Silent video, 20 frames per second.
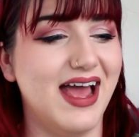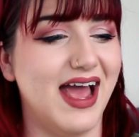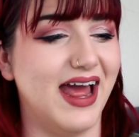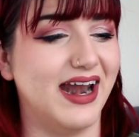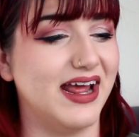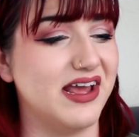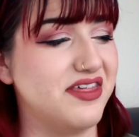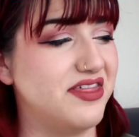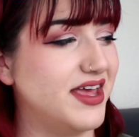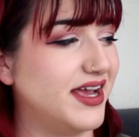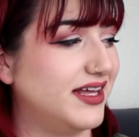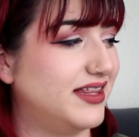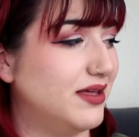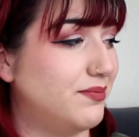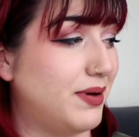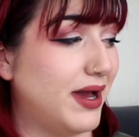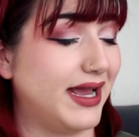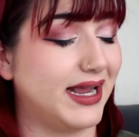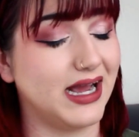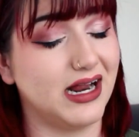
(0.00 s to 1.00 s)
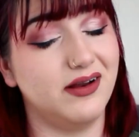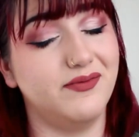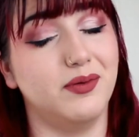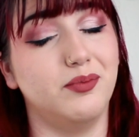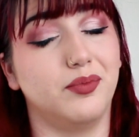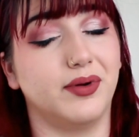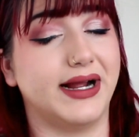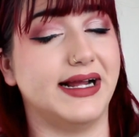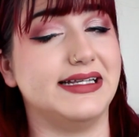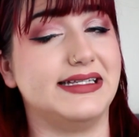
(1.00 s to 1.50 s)
And I think that by kind of
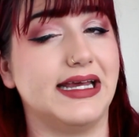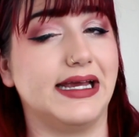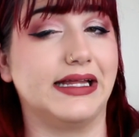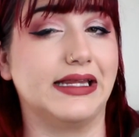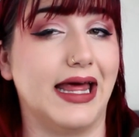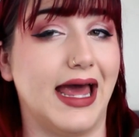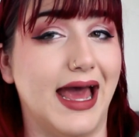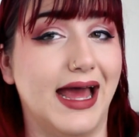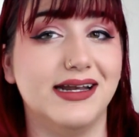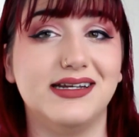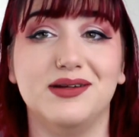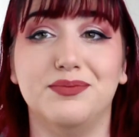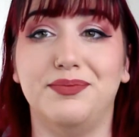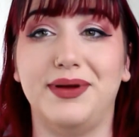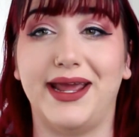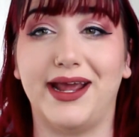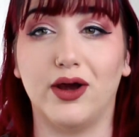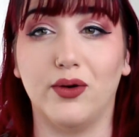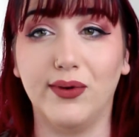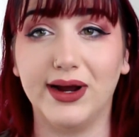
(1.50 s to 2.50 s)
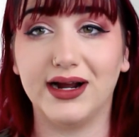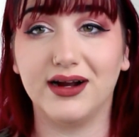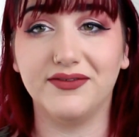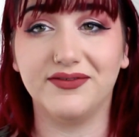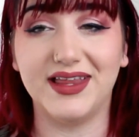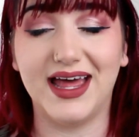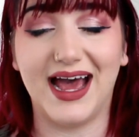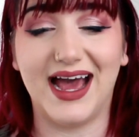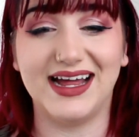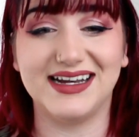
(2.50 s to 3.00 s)
embracing that and being aware
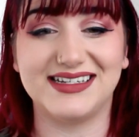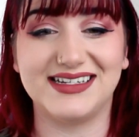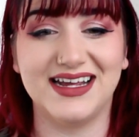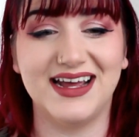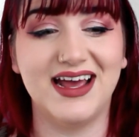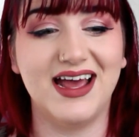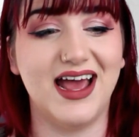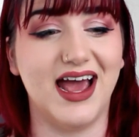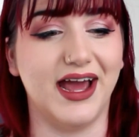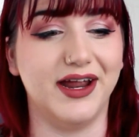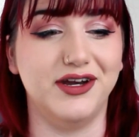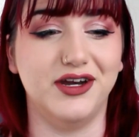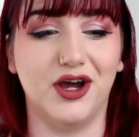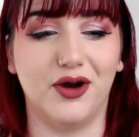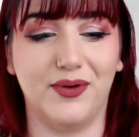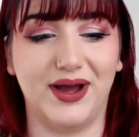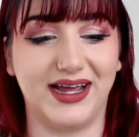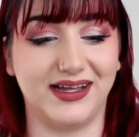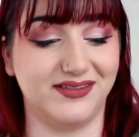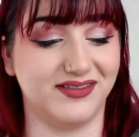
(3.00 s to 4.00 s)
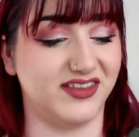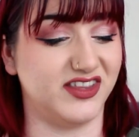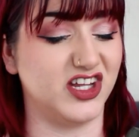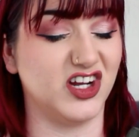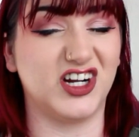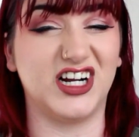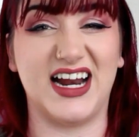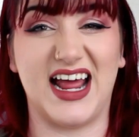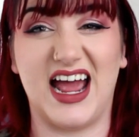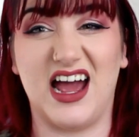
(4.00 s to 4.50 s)
of that and knowing
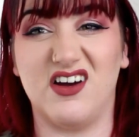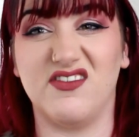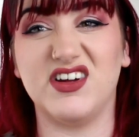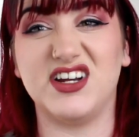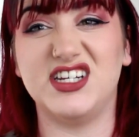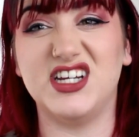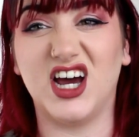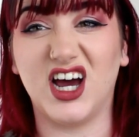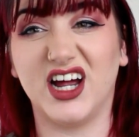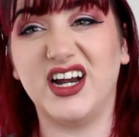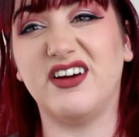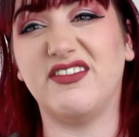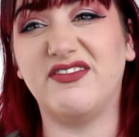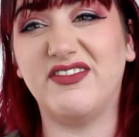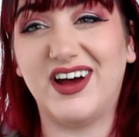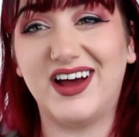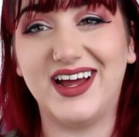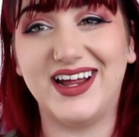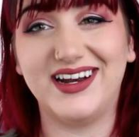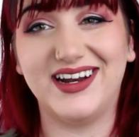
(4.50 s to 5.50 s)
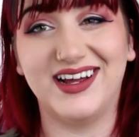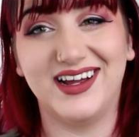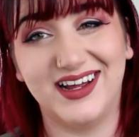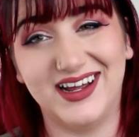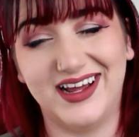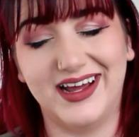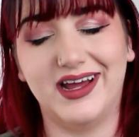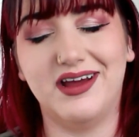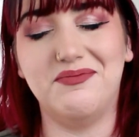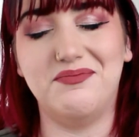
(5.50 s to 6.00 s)
they're gonna have a ton of fun
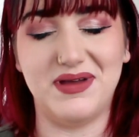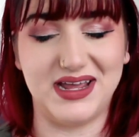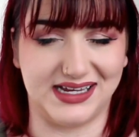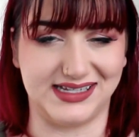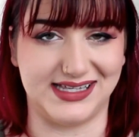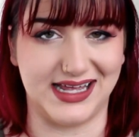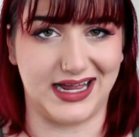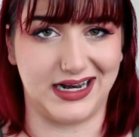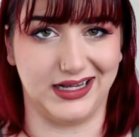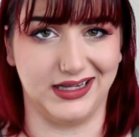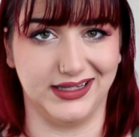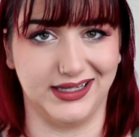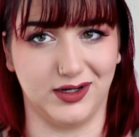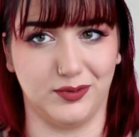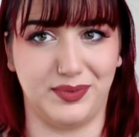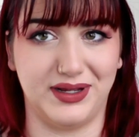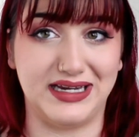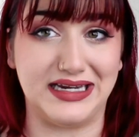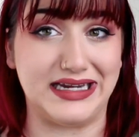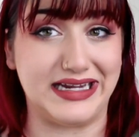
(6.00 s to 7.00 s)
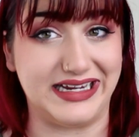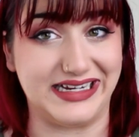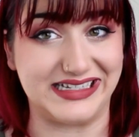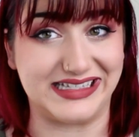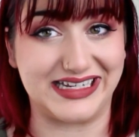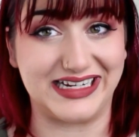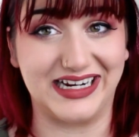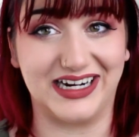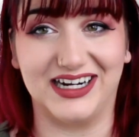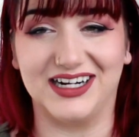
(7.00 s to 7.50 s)
makes that a little bit
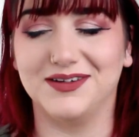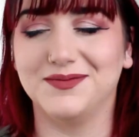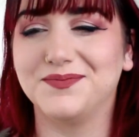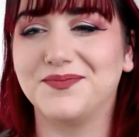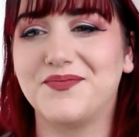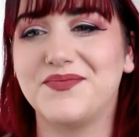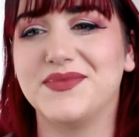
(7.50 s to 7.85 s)
easier.